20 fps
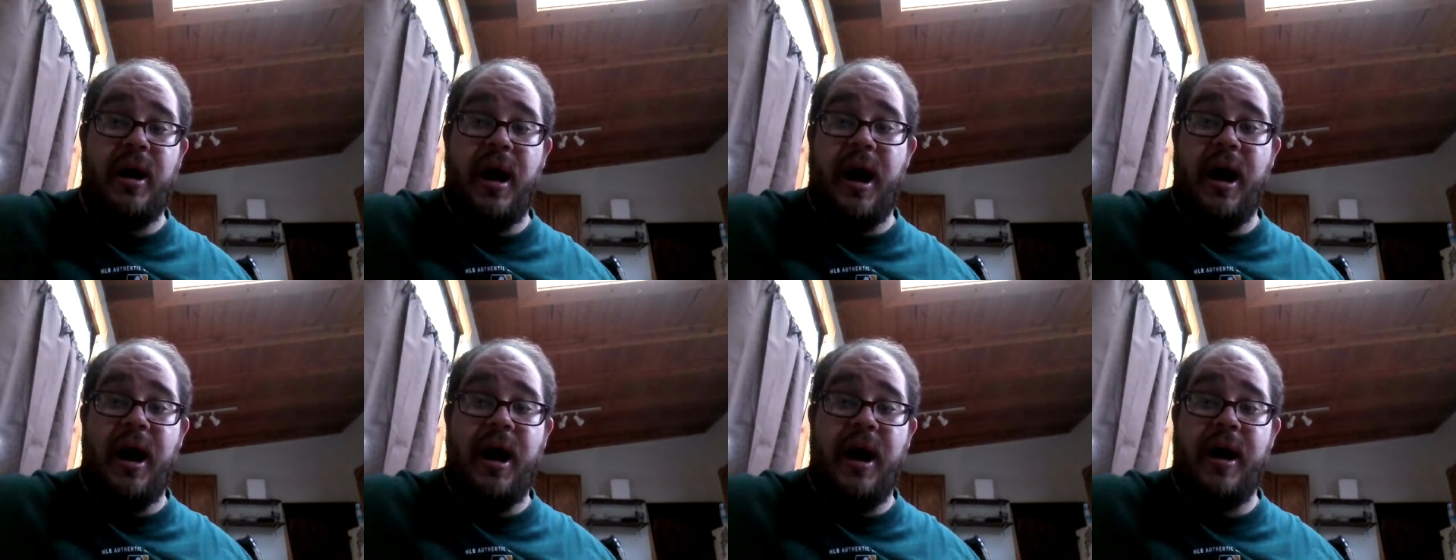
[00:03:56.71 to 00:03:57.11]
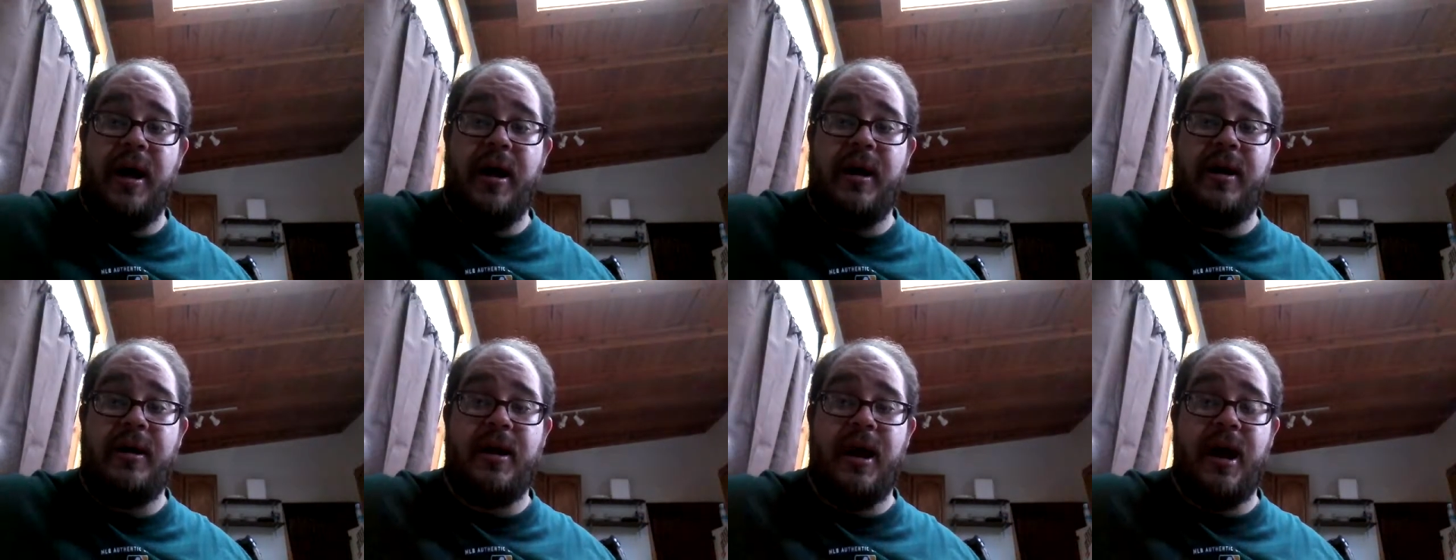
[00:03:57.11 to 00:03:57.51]

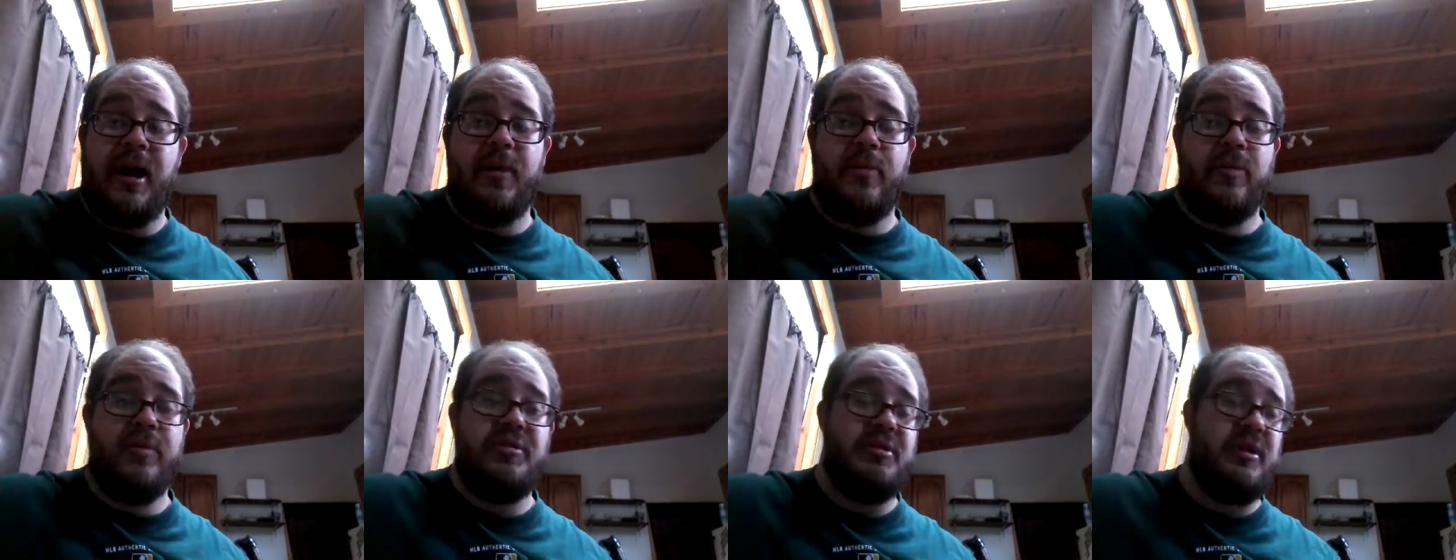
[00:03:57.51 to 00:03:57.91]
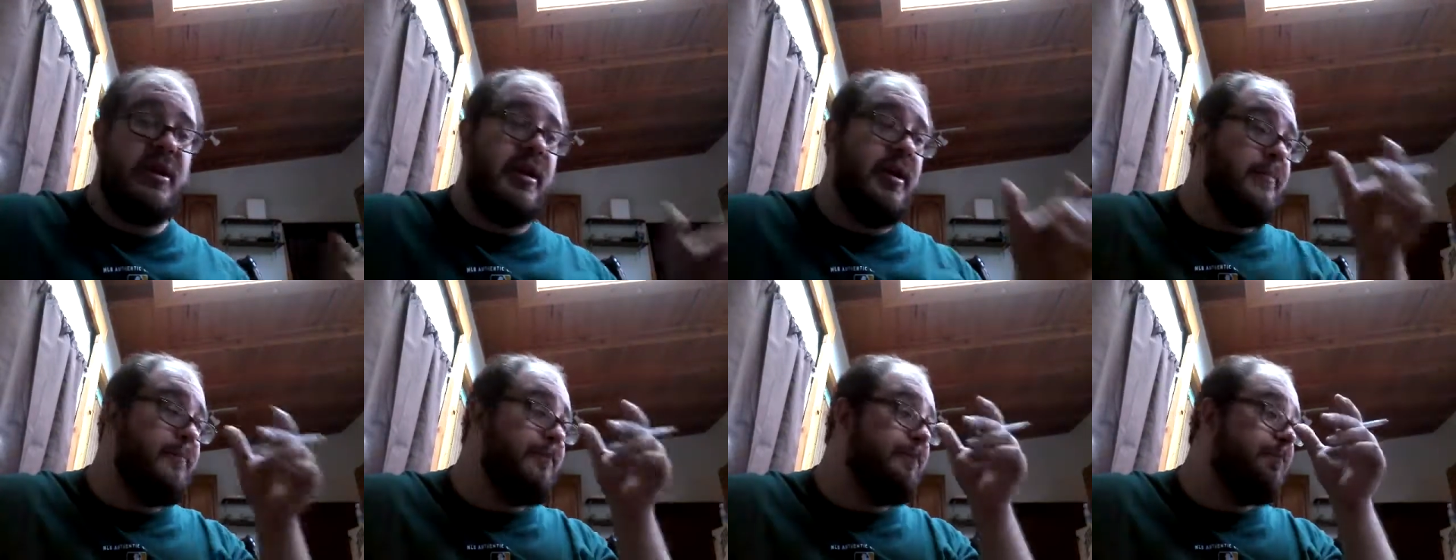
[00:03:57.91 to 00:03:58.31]
eye kind of
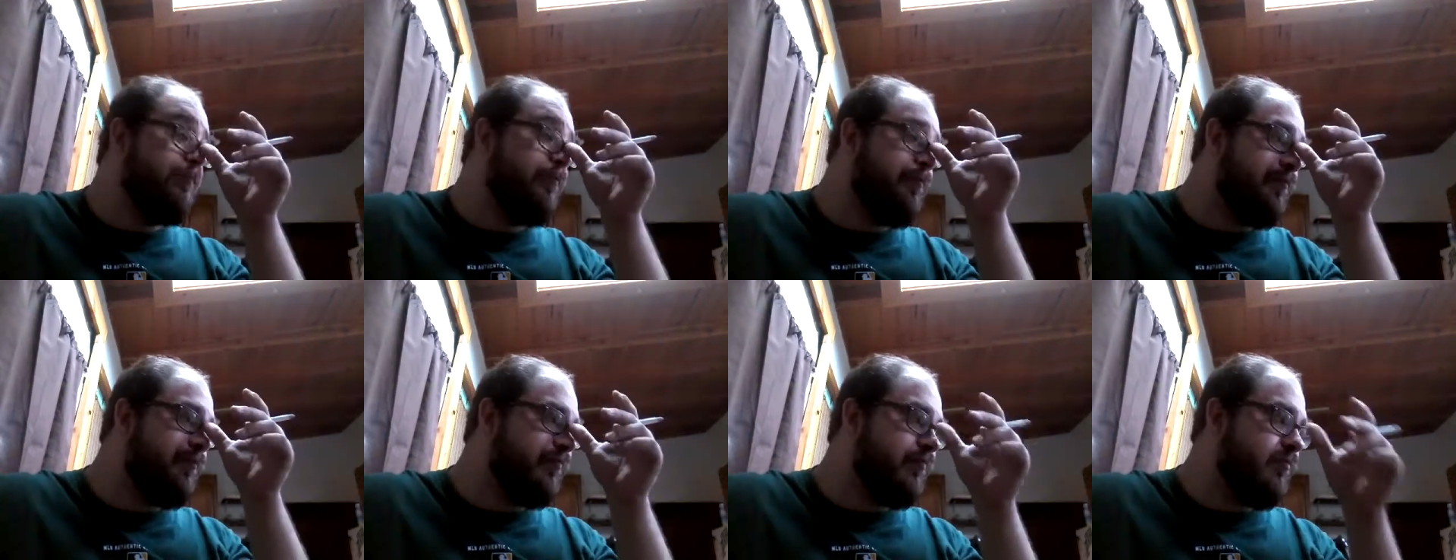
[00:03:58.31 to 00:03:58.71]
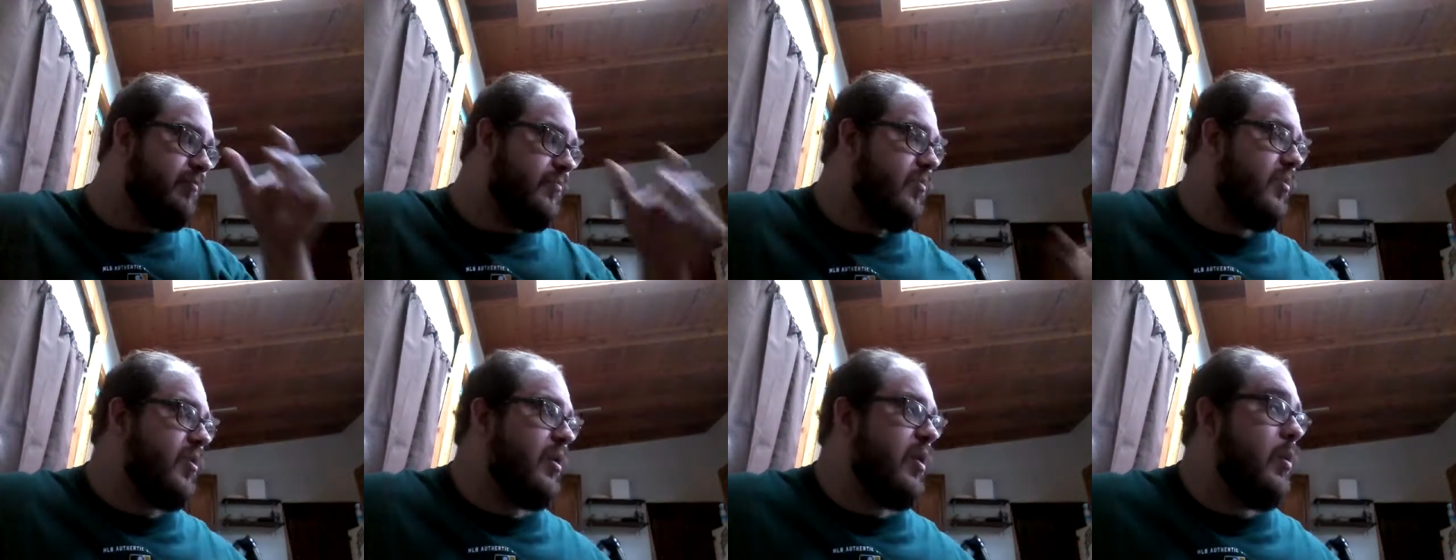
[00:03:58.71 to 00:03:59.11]
routine.
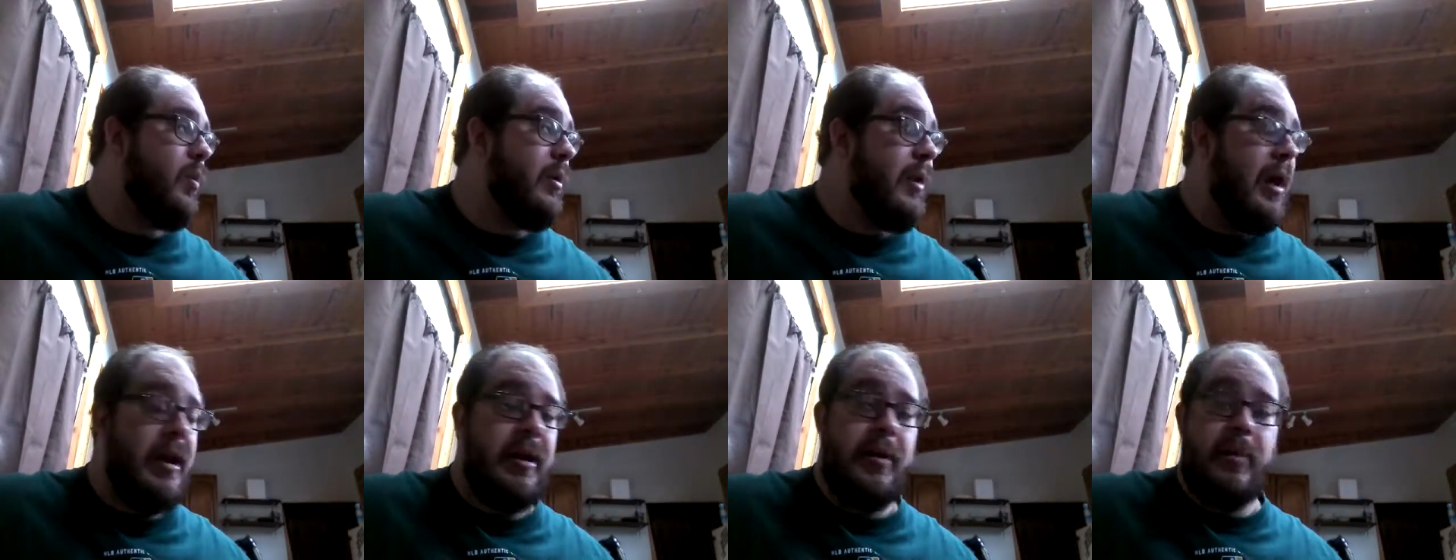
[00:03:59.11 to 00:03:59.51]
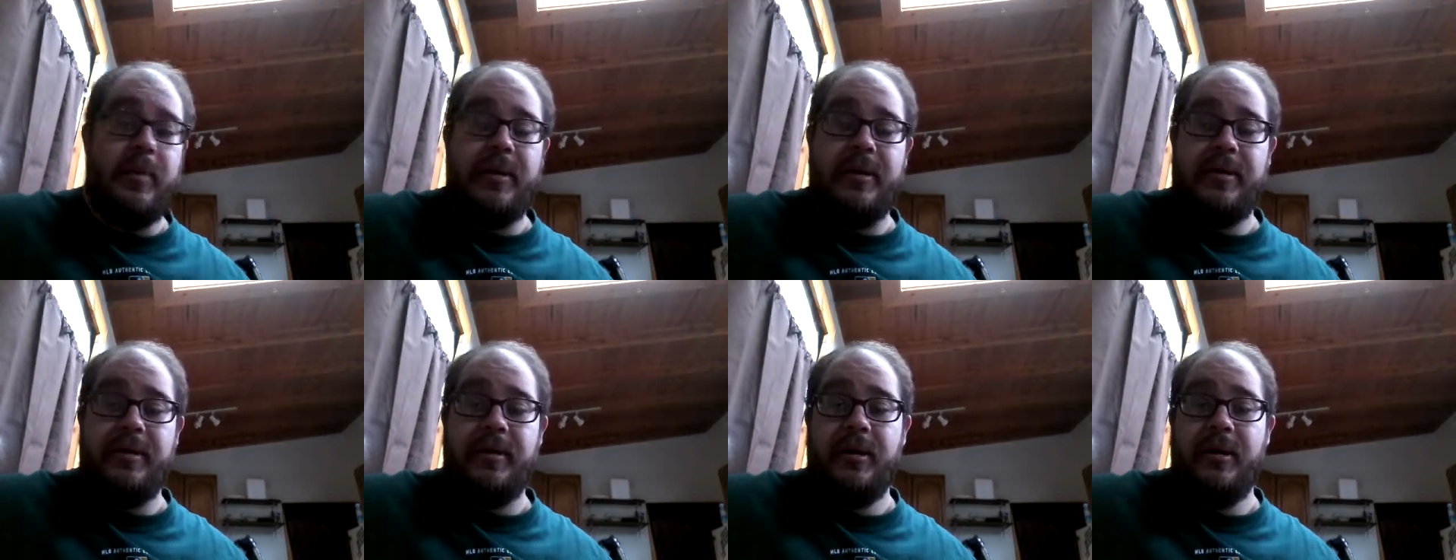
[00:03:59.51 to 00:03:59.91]
When
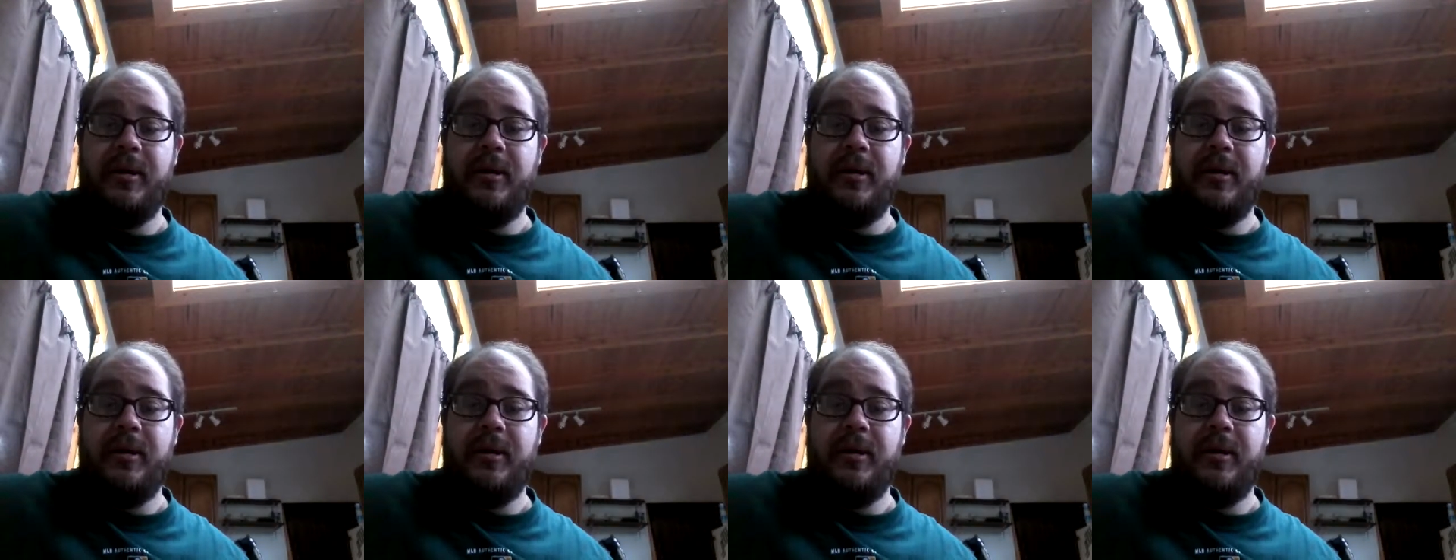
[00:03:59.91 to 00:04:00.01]
anyone